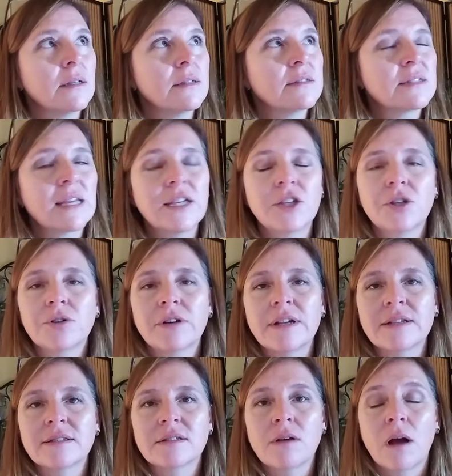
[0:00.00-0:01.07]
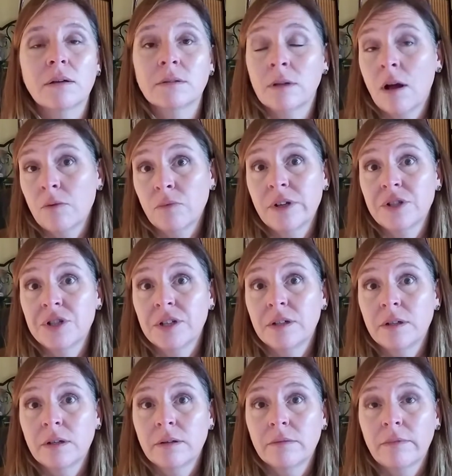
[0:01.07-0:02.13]
stay curious, not not rigid,
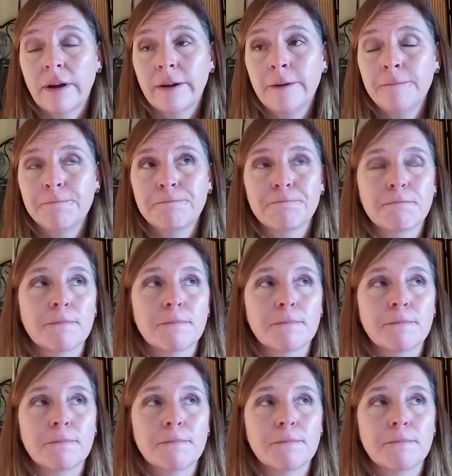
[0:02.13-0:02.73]
right?